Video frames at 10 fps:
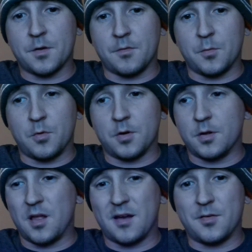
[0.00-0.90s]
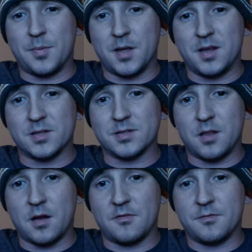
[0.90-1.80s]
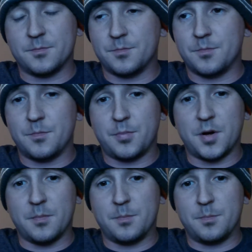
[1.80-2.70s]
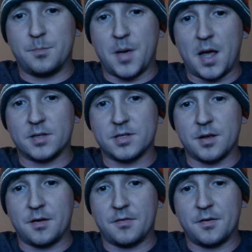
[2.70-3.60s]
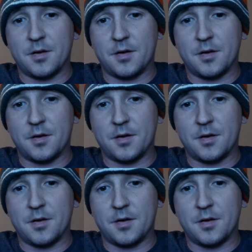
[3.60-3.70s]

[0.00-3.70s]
of the world, a lot of opinions, a lot of pretty bad stuff.